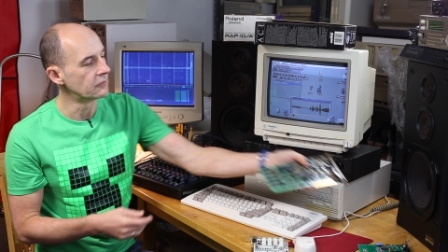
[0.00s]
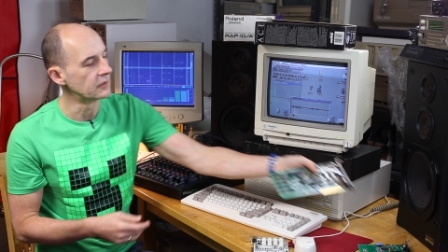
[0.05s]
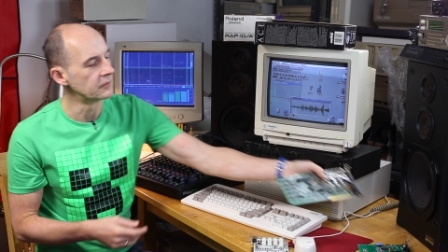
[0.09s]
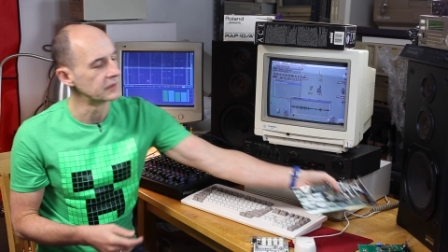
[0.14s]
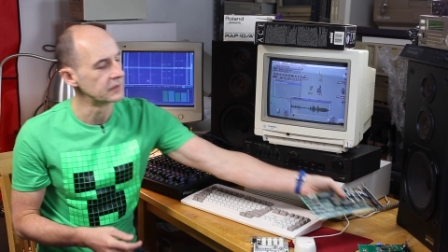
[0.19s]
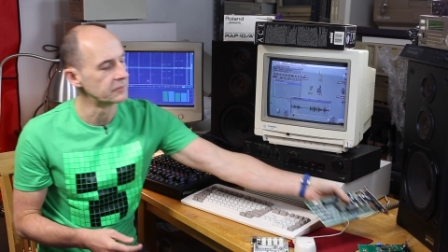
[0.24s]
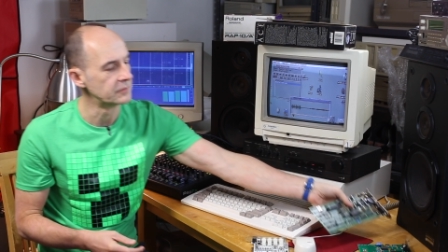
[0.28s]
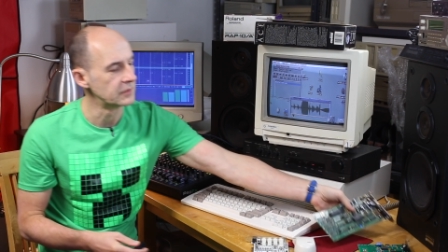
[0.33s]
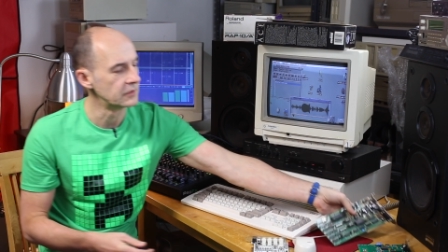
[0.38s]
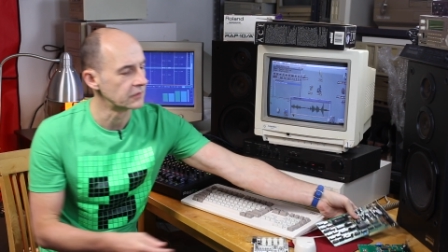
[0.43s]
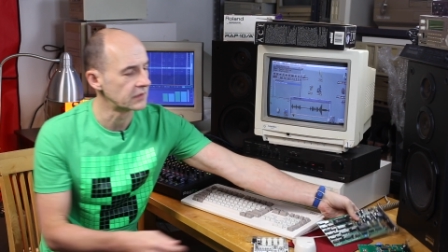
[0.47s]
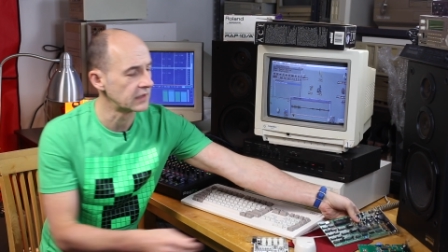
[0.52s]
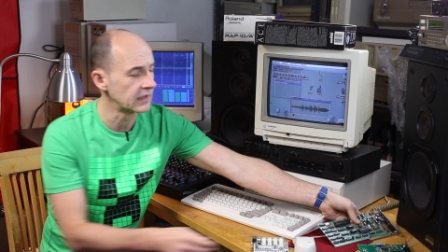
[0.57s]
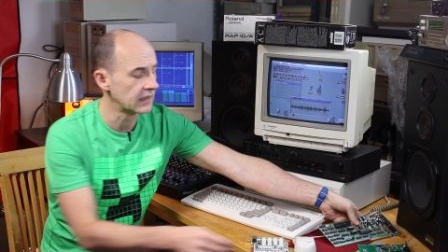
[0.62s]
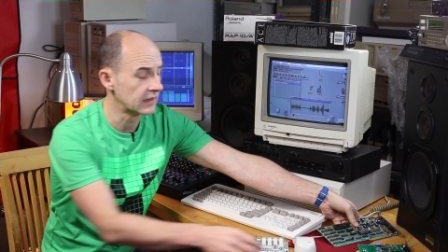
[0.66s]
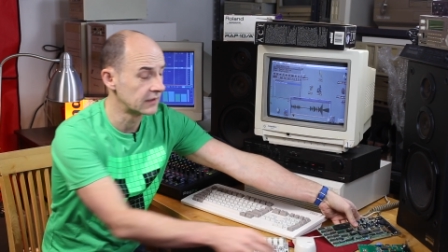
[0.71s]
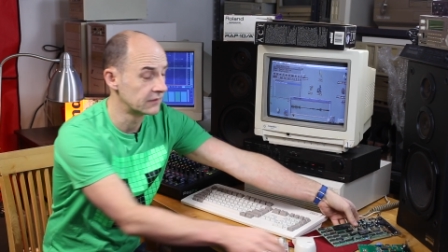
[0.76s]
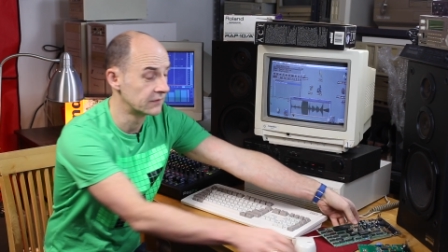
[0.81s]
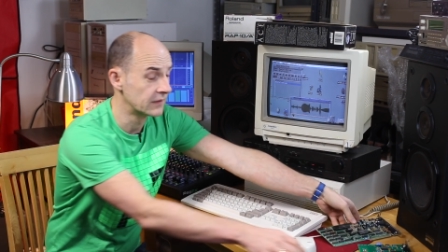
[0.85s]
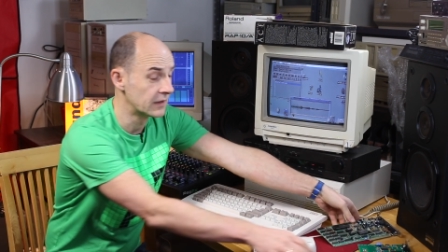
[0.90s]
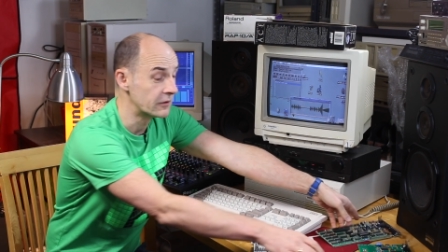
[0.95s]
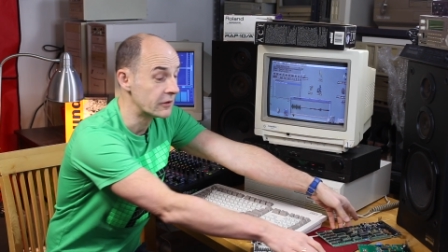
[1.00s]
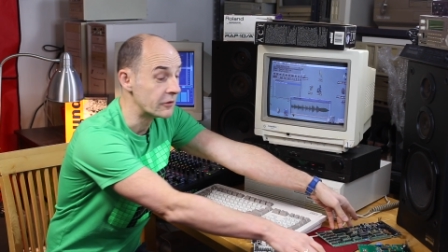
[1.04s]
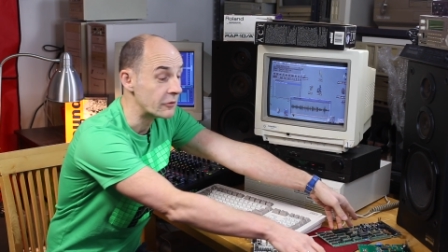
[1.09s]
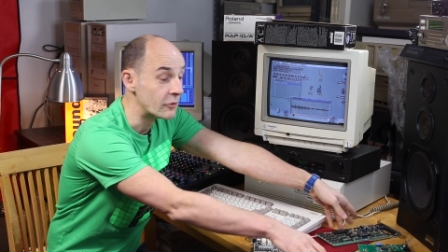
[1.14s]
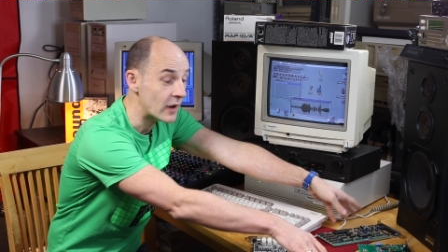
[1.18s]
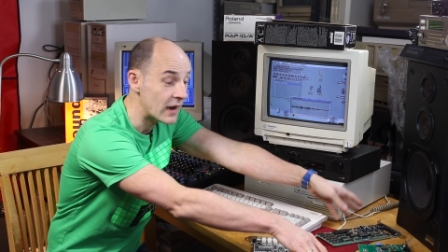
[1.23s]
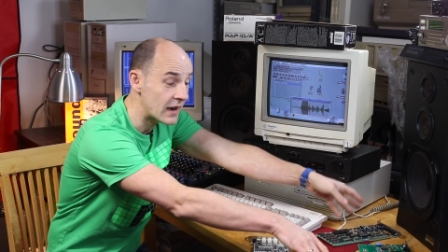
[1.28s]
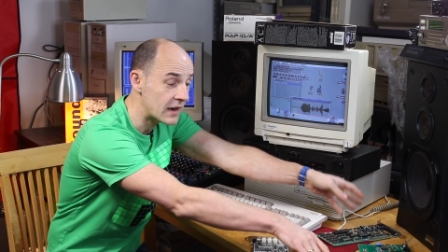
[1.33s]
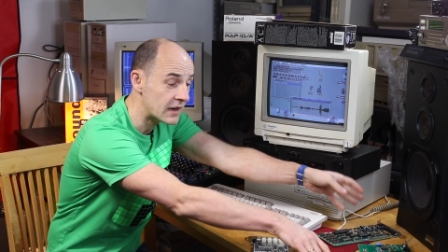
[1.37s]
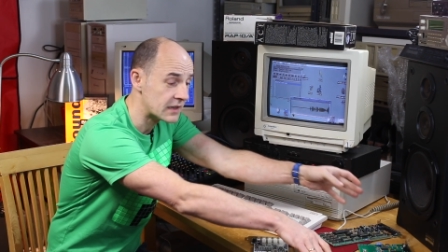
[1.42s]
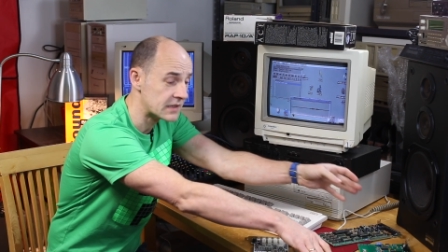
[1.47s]
we will be looking at very
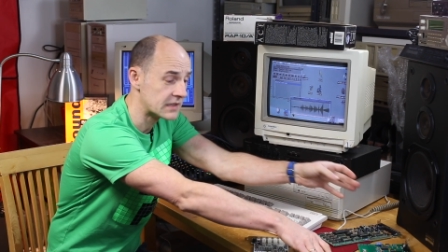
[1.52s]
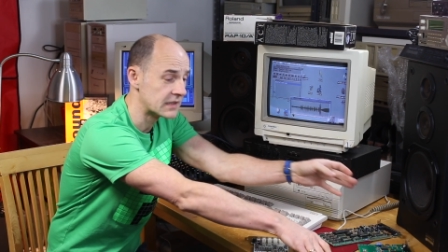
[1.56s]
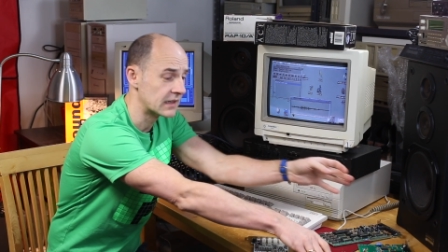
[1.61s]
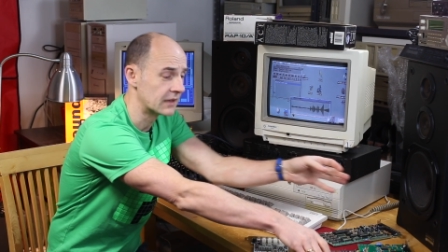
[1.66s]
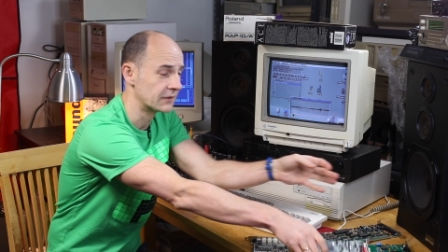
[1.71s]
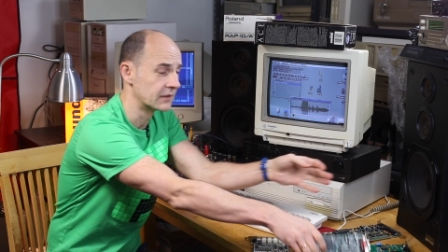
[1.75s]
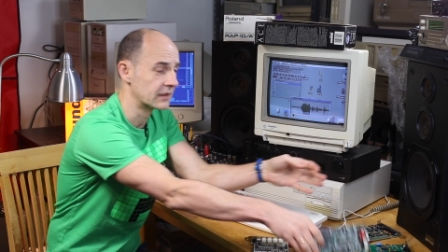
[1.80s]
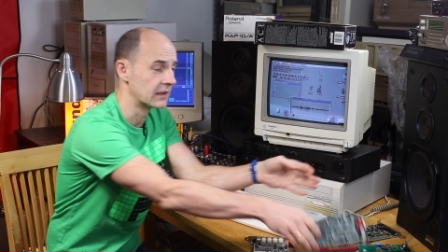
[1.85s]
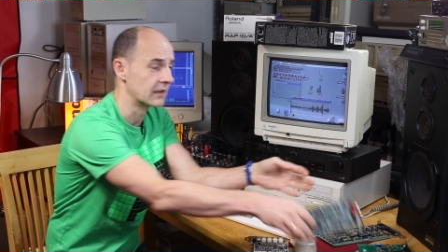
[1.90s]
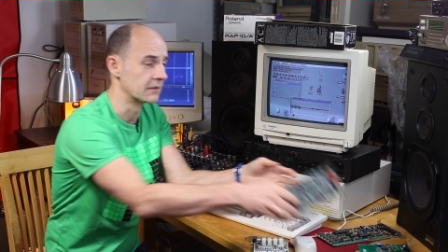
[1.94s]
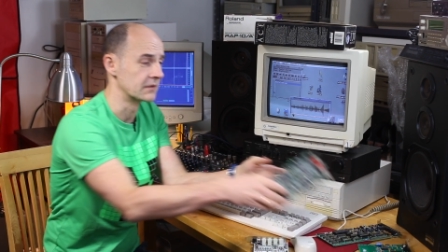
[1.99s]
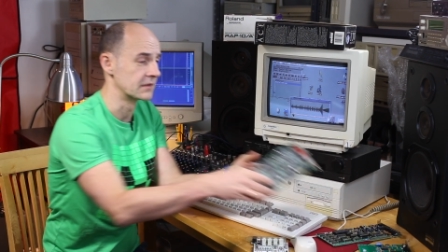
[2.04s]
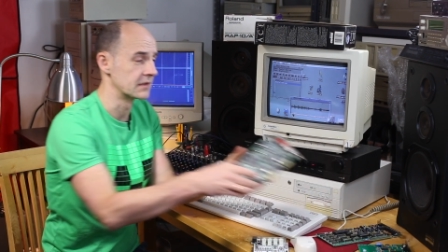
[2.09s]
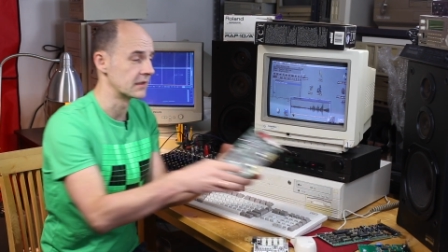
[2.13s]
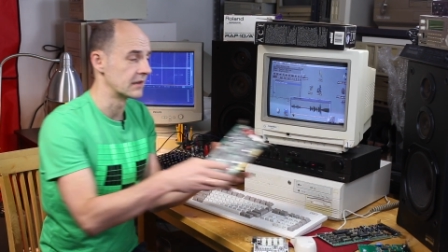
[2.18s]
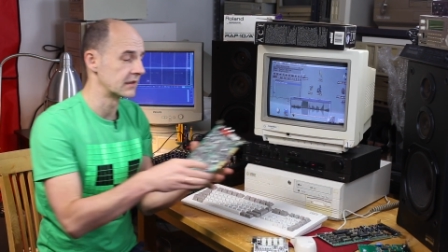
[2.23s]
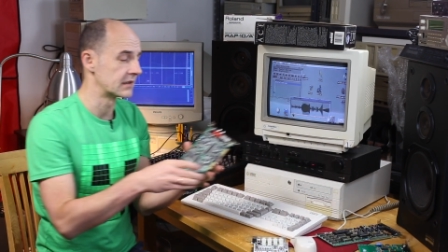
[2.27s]
rare sound, counts,